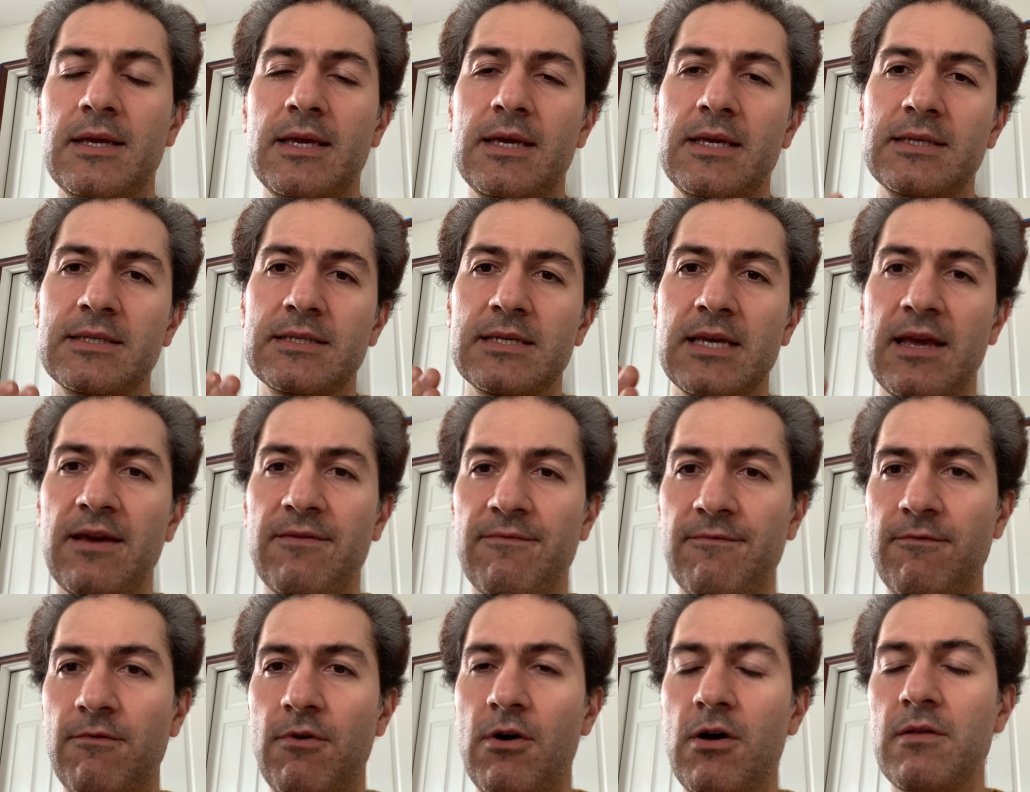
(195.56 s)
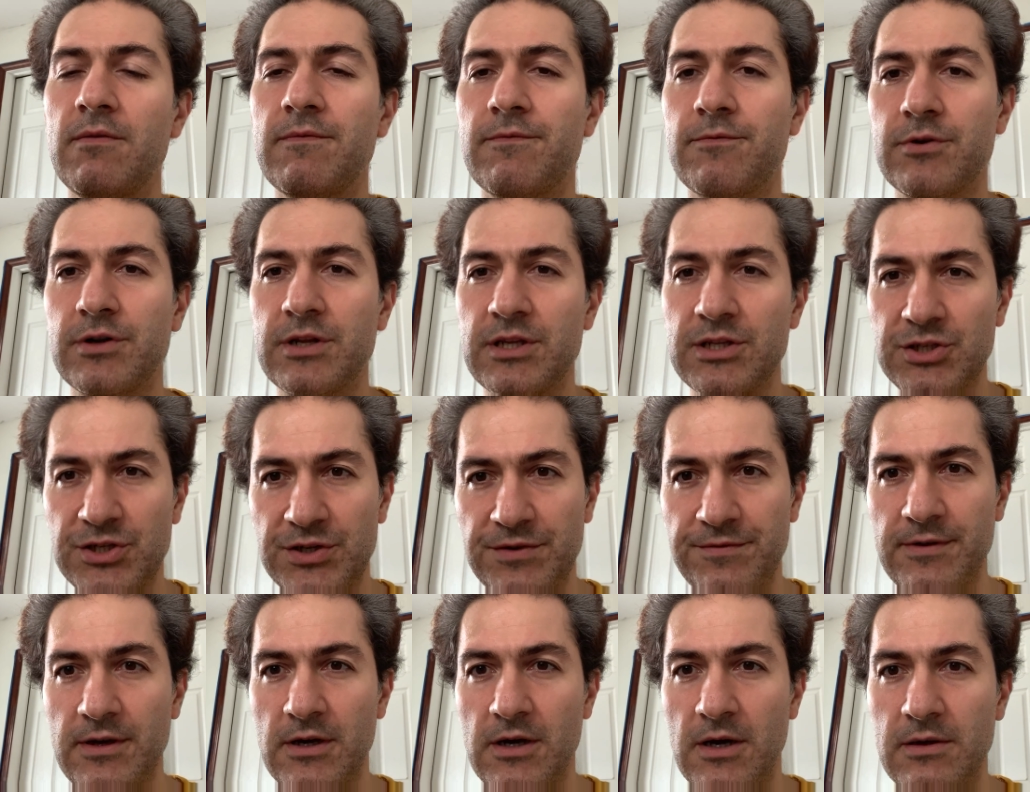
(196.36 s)
is involved for the
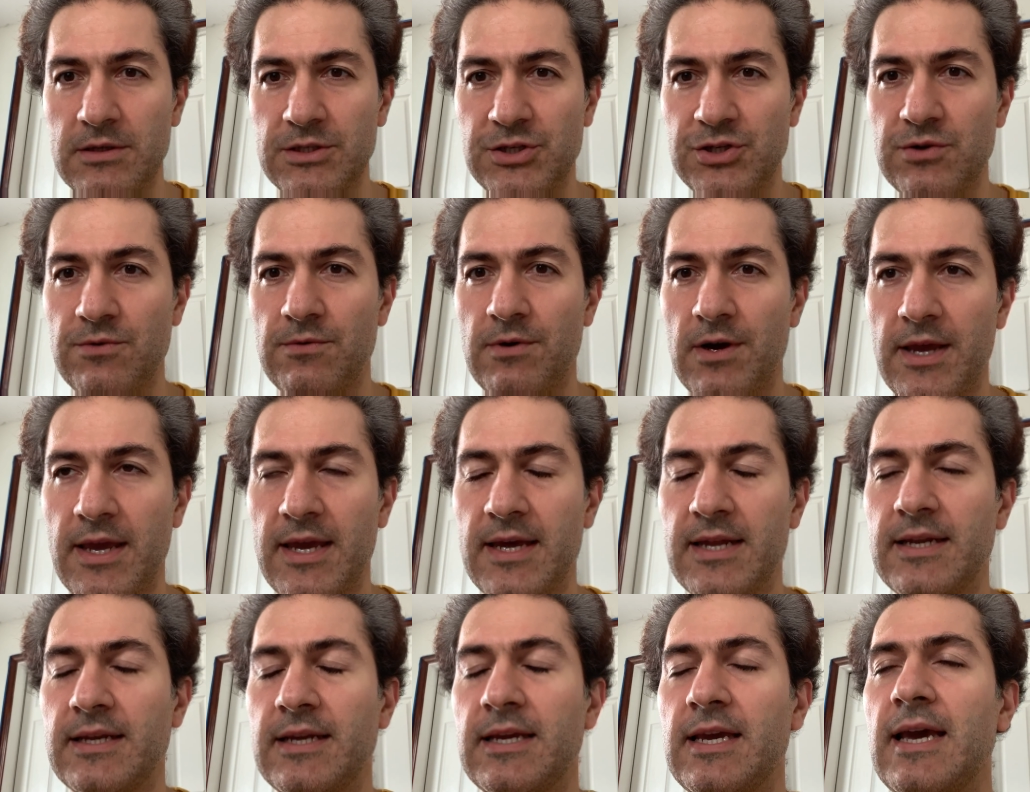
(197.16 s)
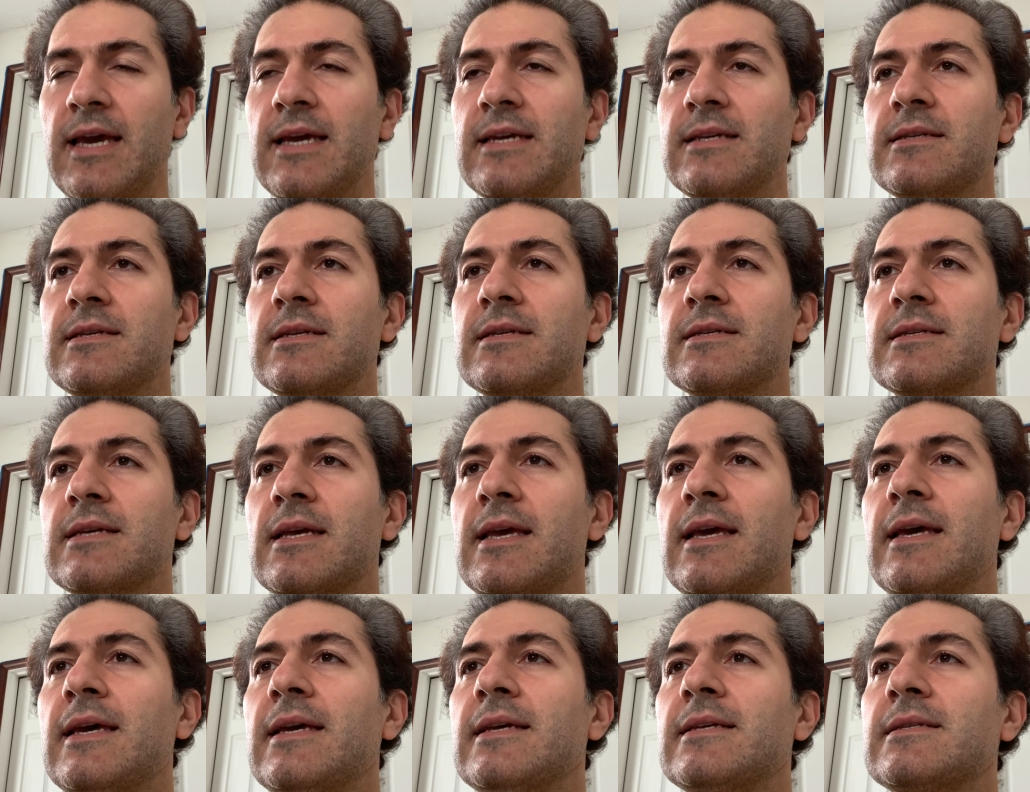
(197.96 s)
GYN cases
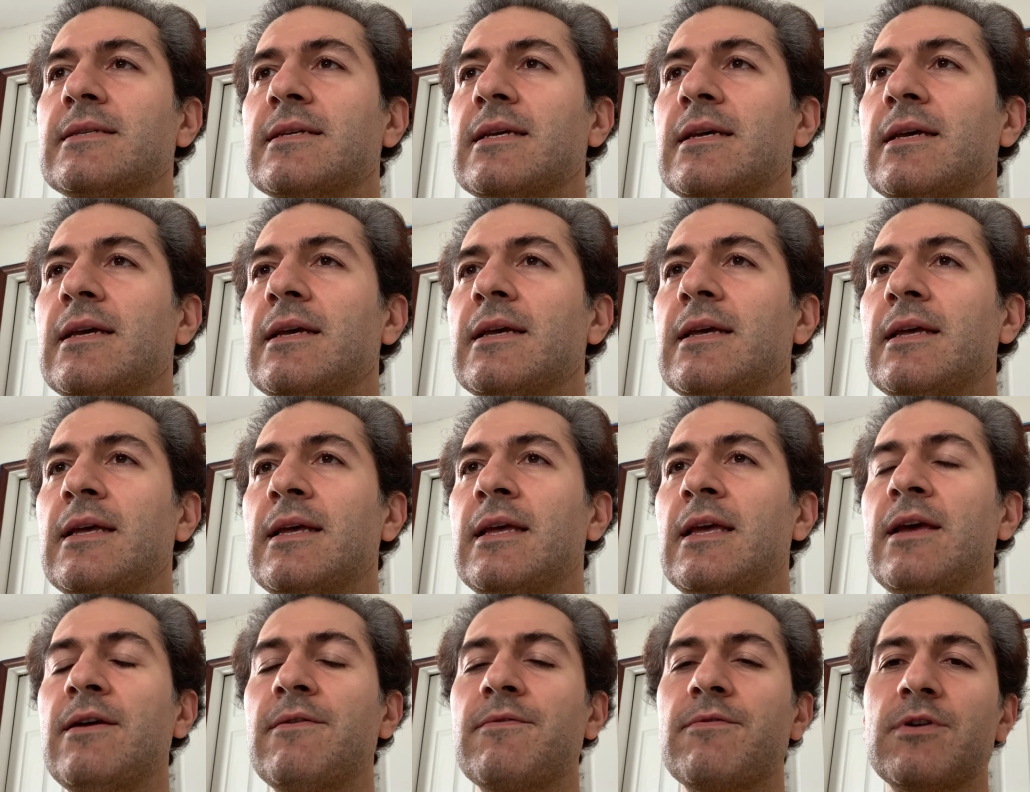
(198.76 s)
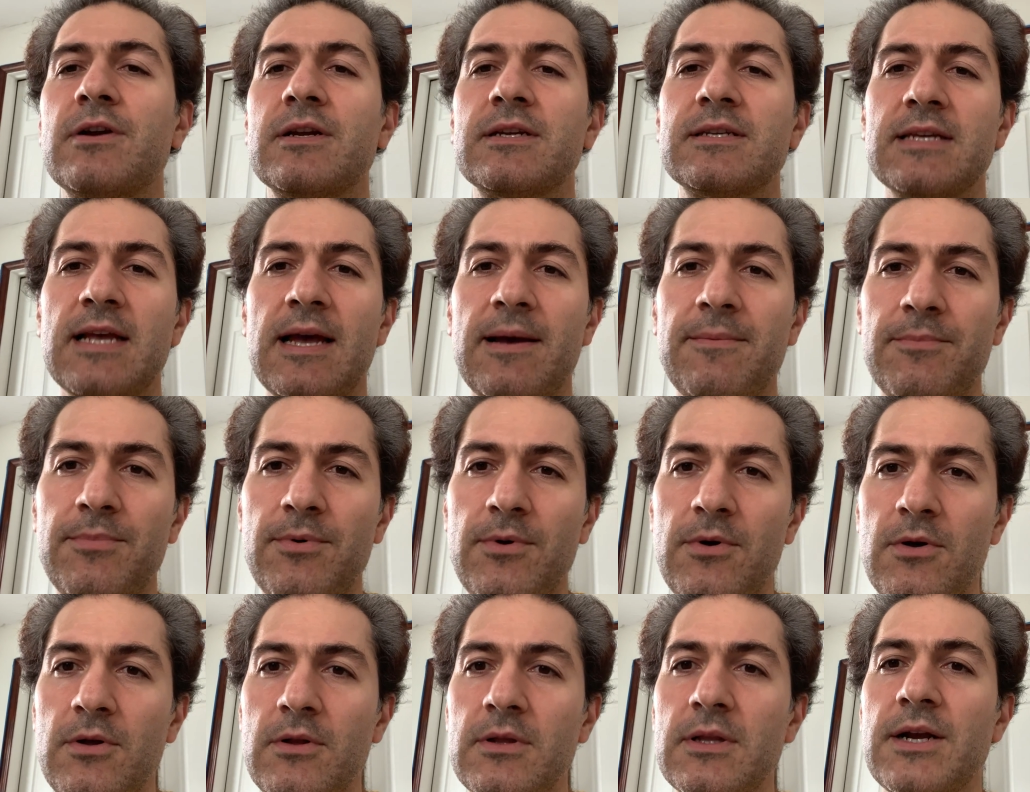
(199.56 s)
is, for
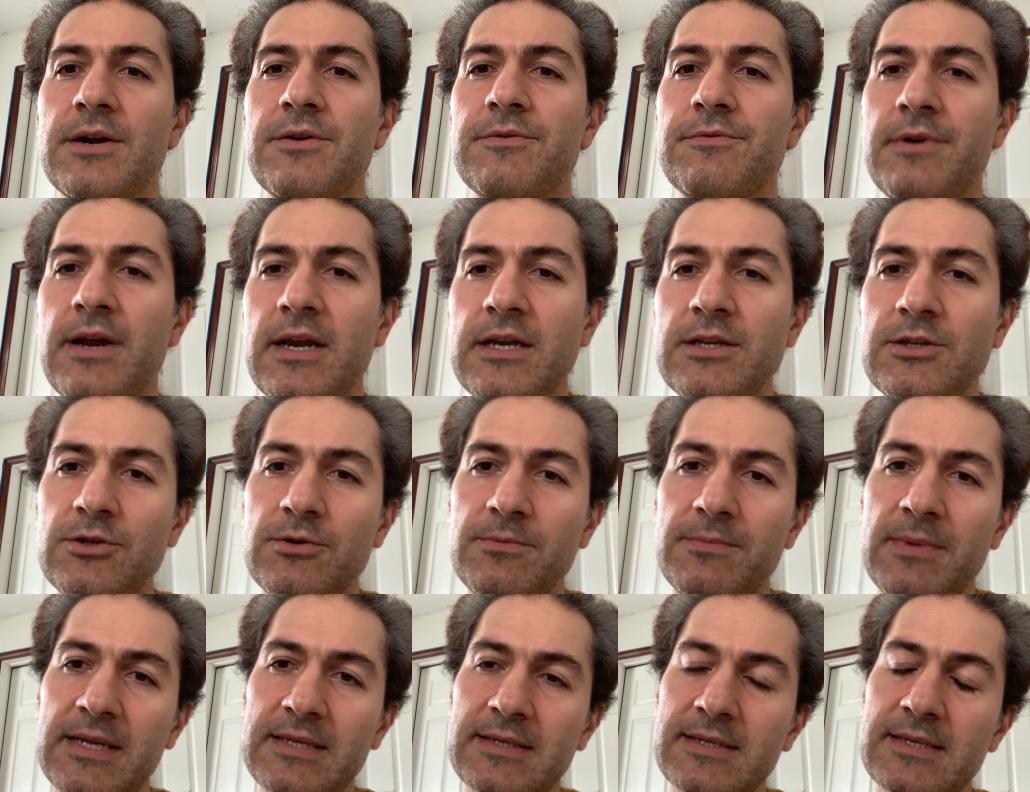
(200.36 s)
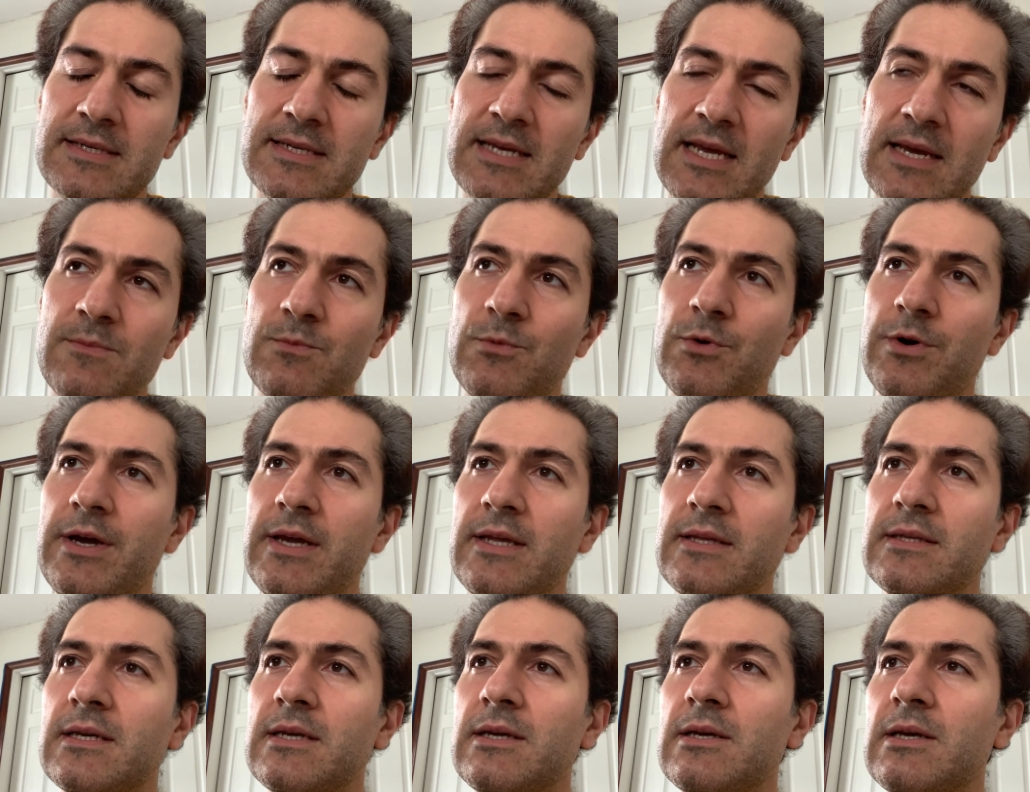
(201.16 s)
example, rectum and
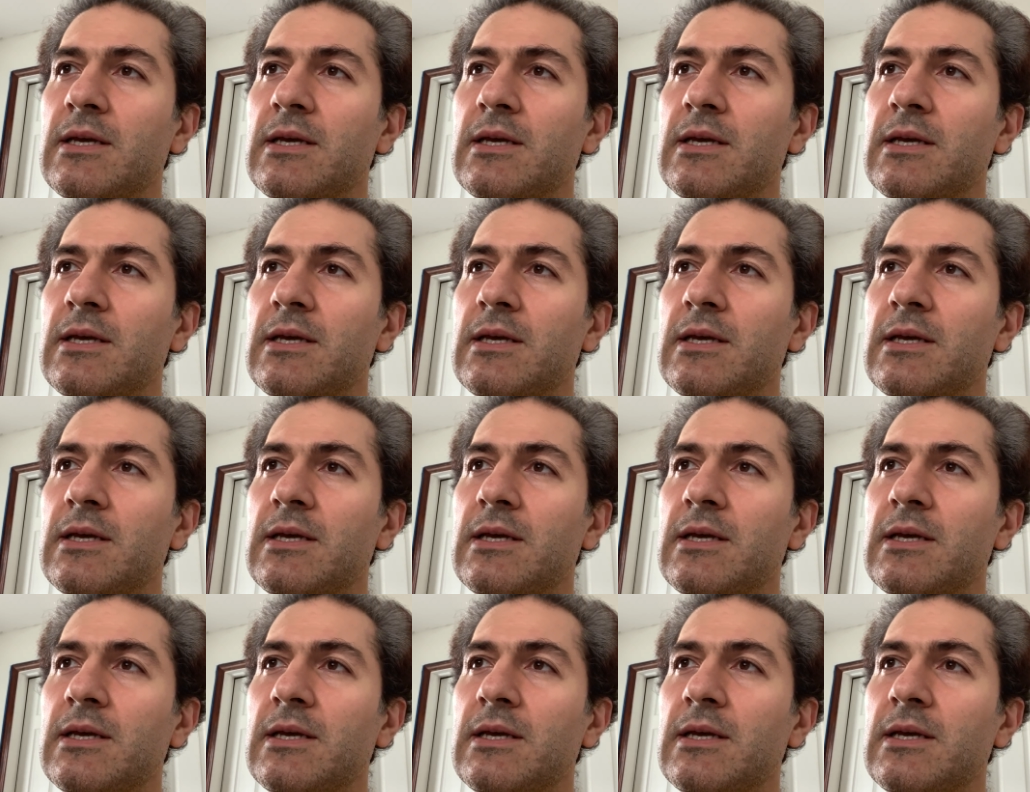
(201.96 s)
sigmoid,